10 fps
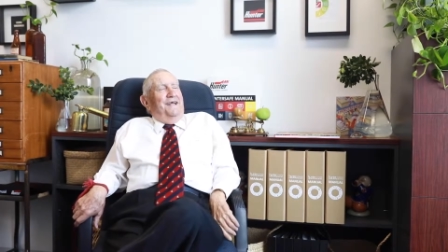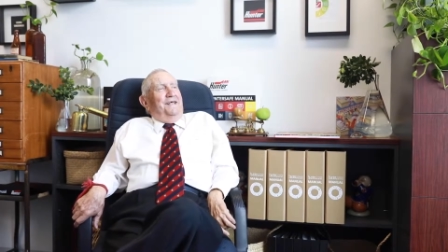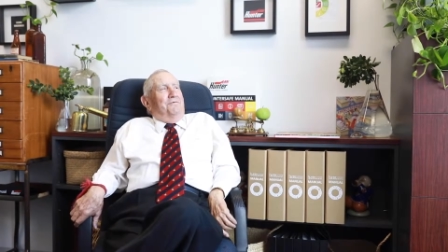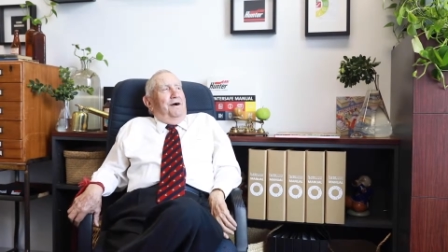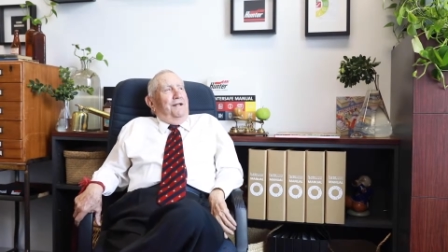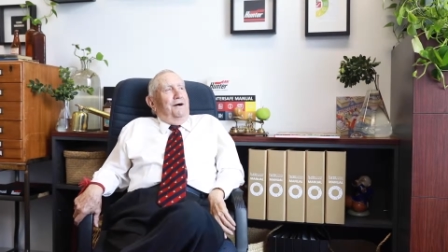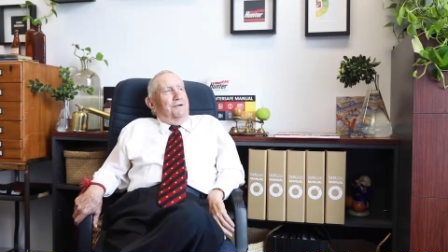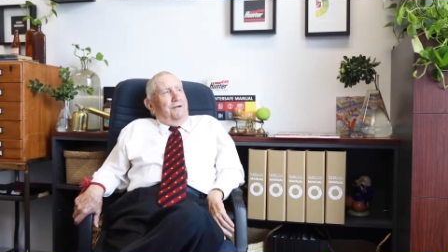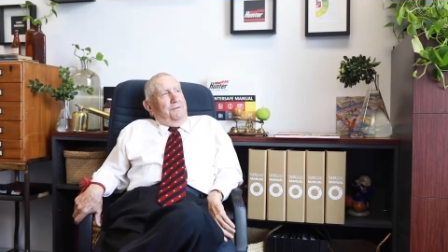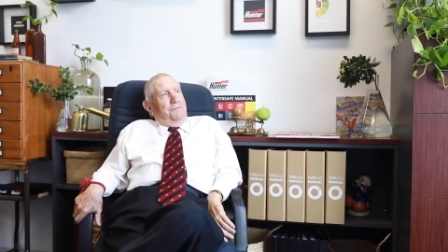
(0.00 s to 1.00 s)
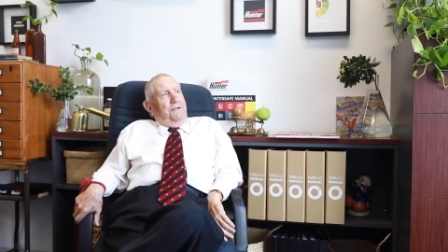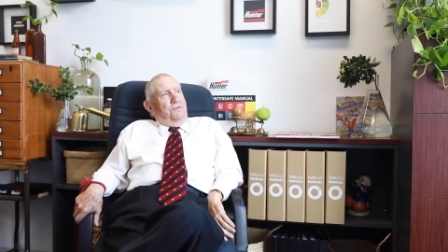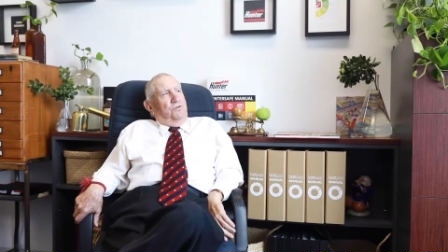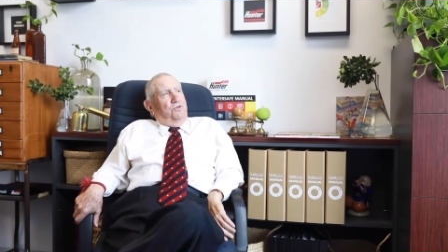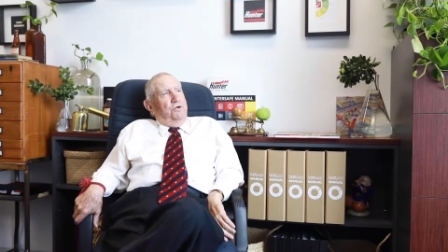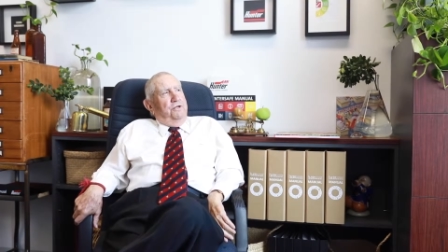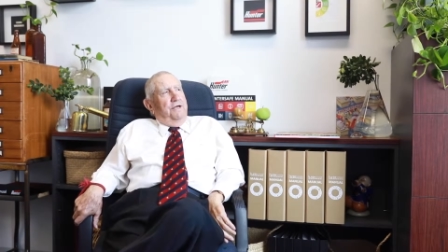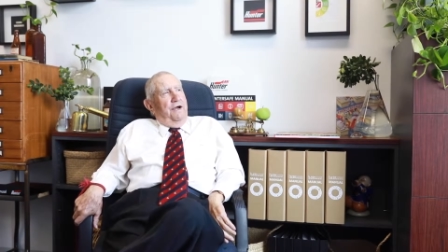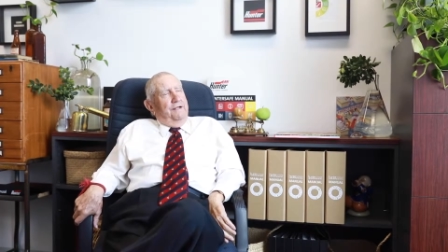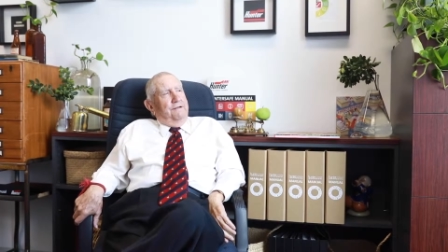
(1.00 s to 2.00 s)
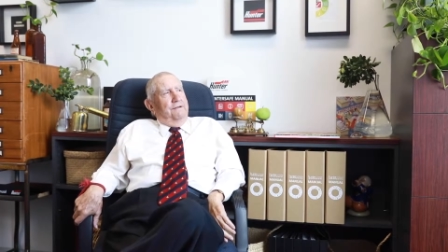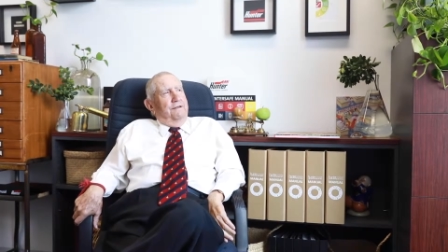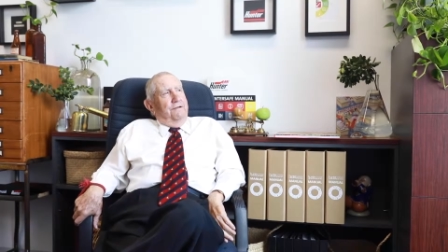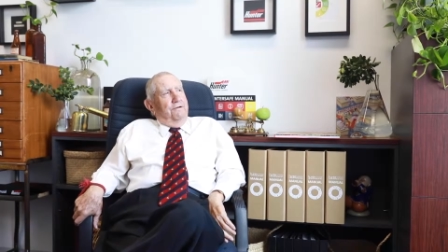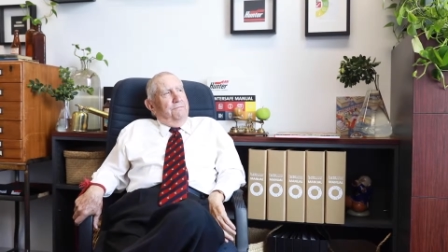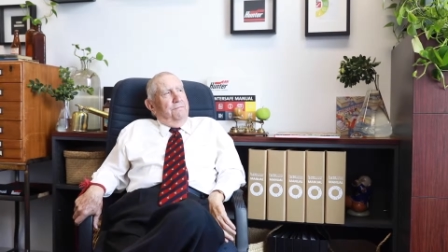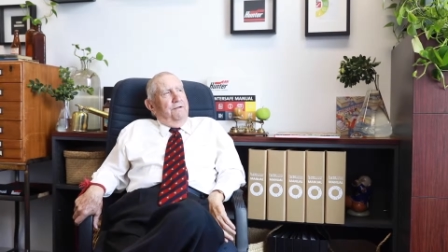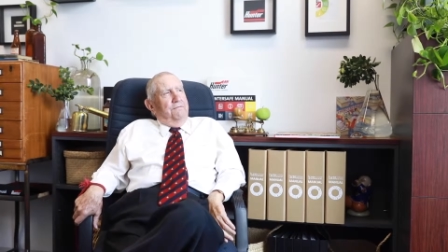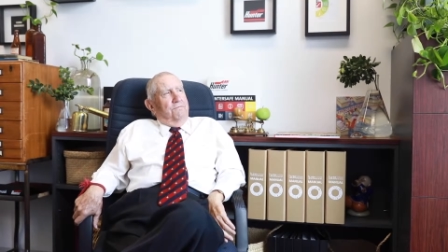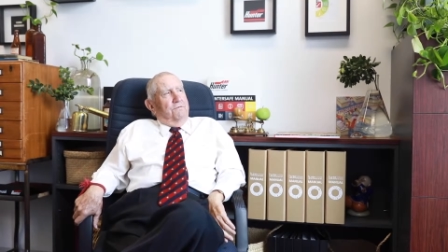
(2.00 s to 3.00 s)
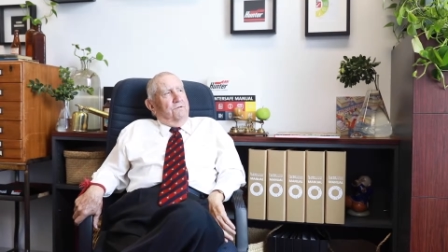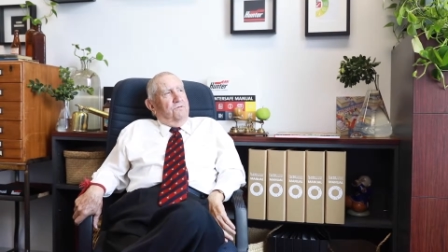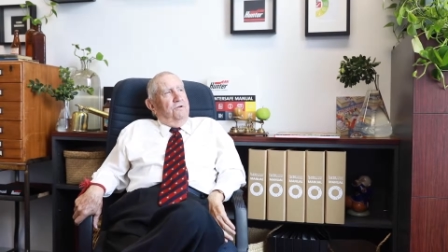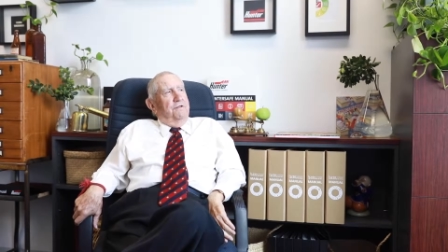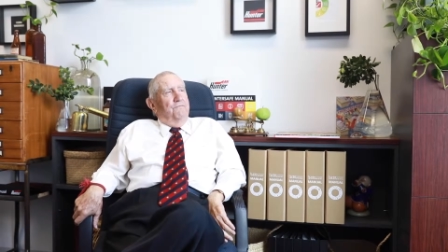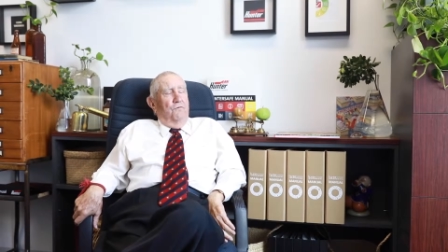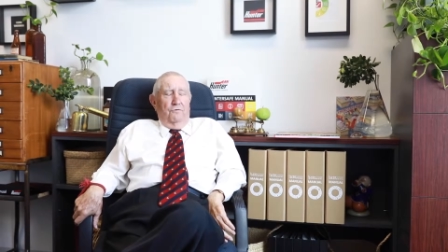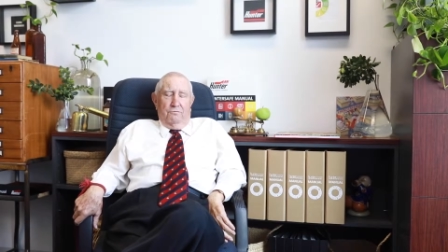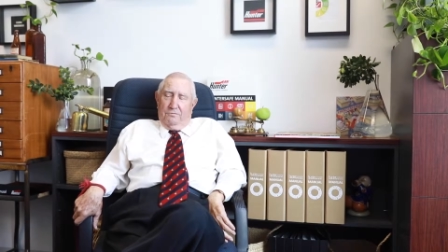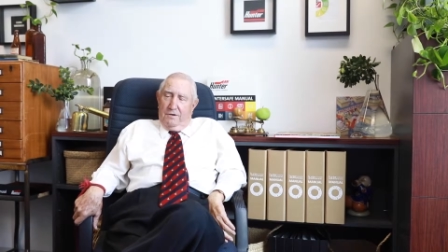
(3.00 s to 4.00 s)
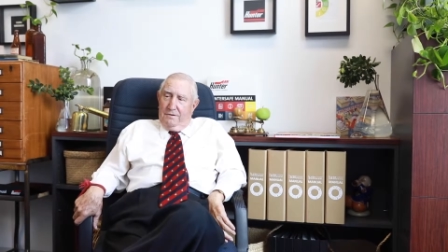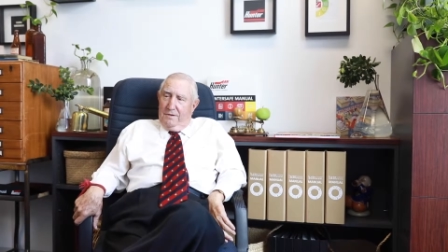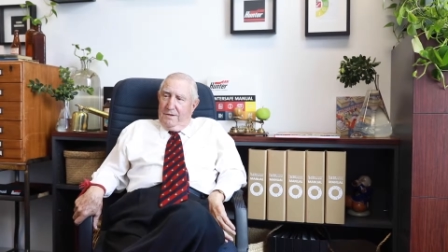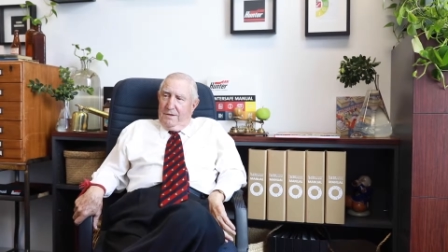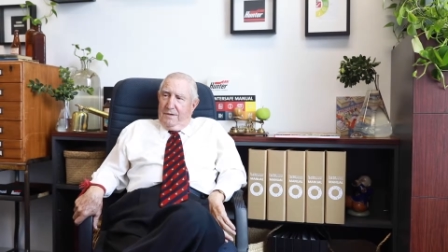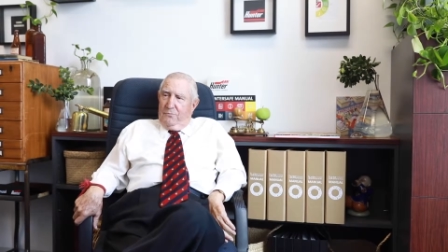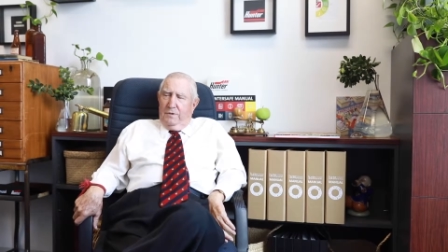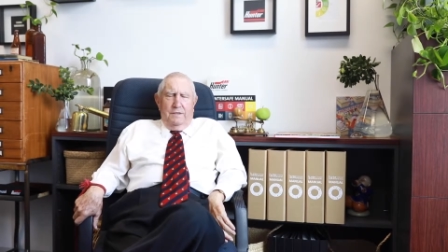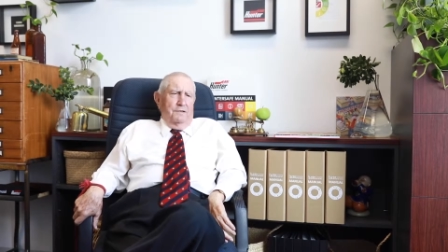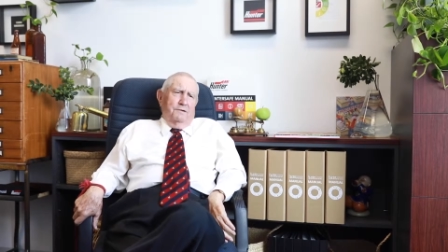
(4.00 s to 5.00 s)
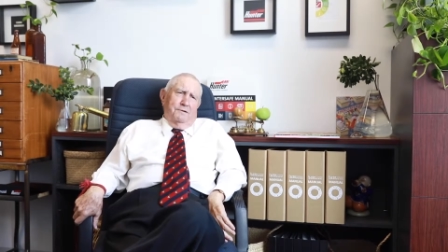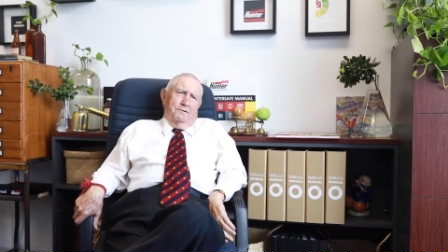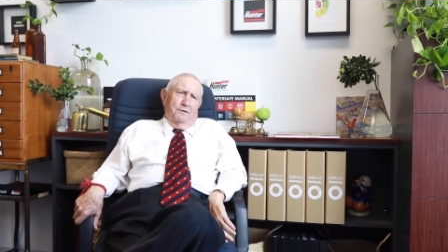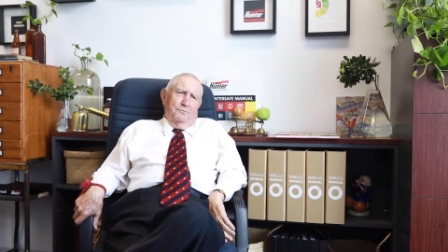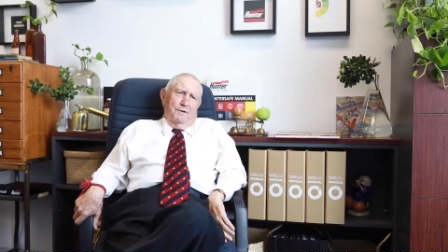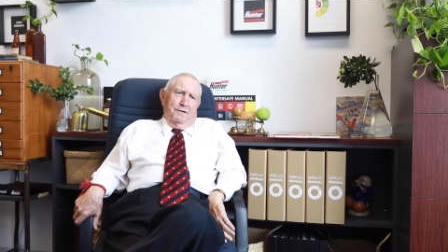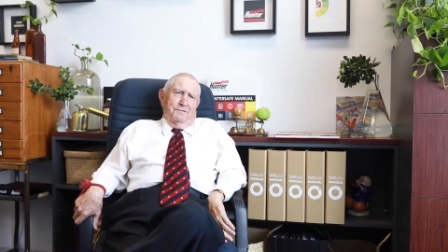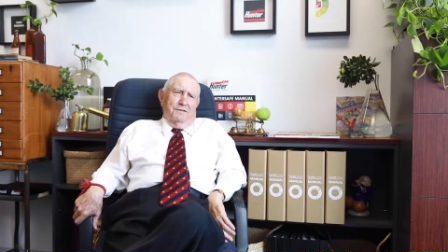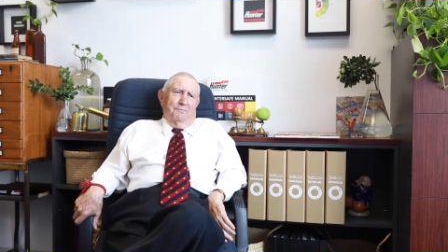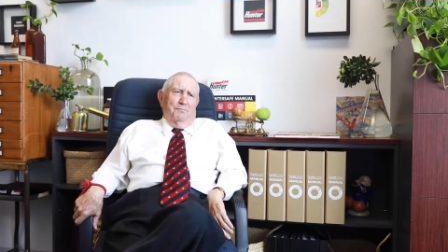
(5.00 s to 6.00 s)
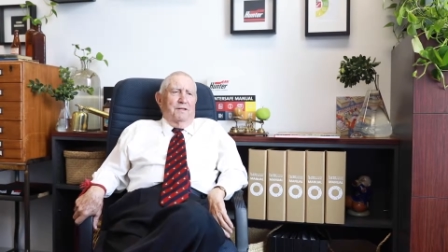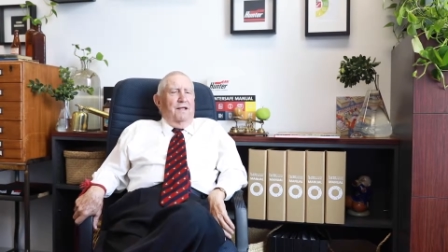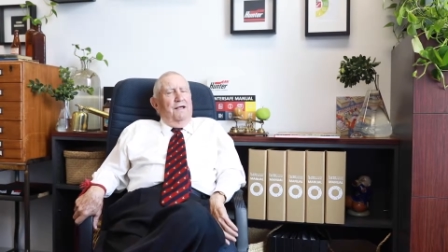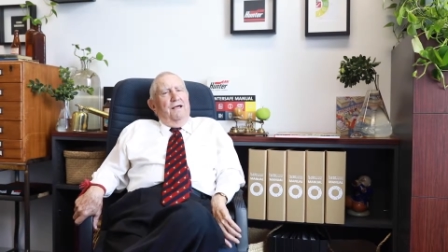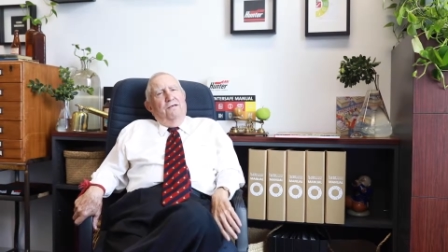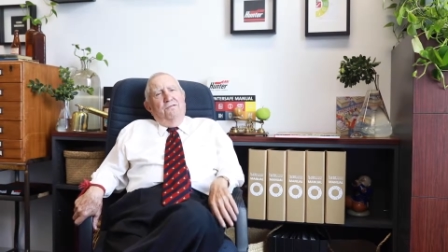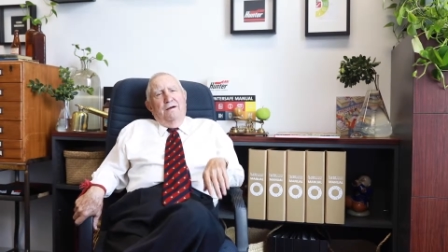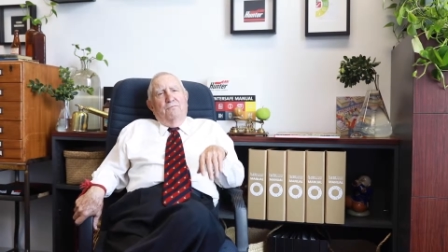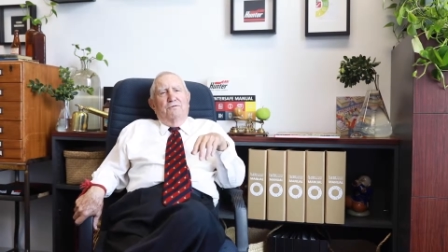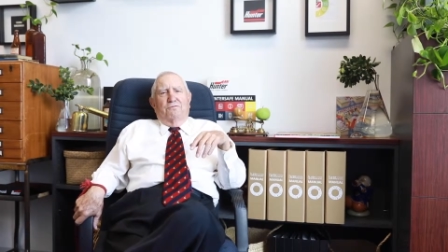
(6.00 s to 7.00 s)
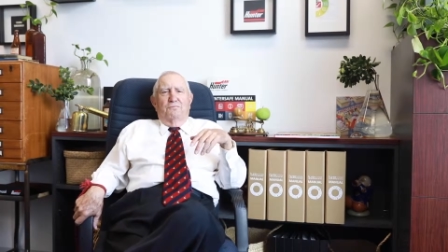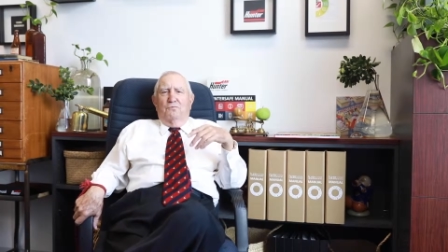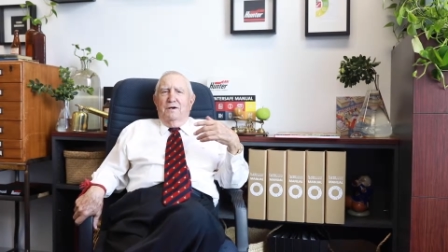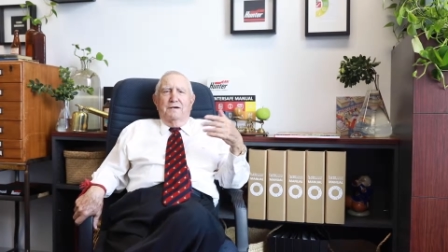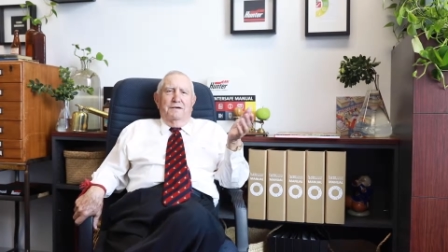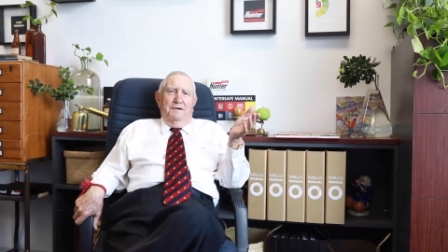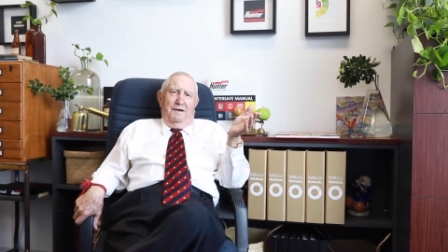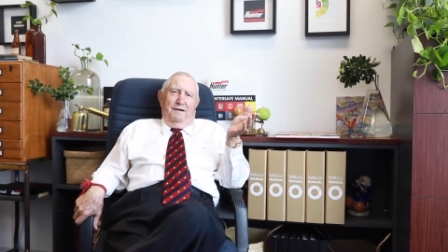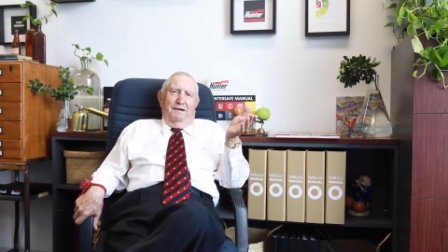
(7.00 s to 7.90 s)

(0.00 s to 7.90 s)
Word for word: anyway, I got about 38 and he got about 34, so we didn't do too well with that, but that was where you,